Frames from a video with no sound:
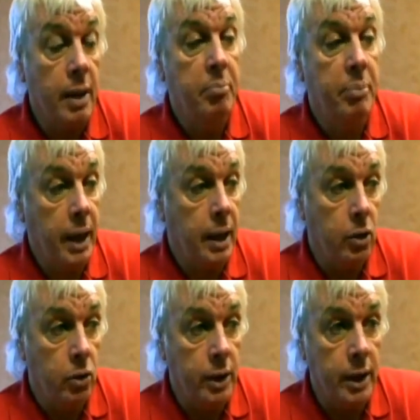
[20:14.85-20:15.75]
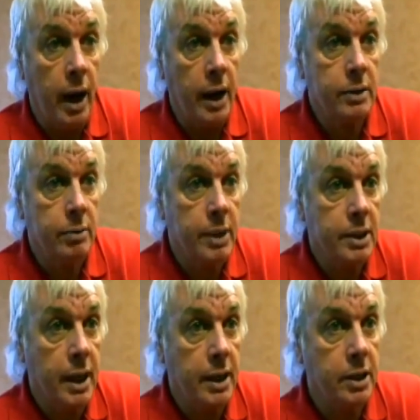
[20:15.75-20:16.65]
They're being organized from
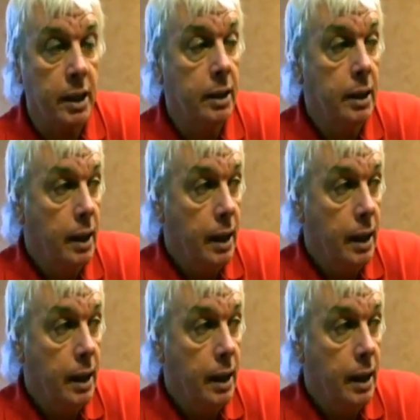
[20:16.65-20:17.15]
the center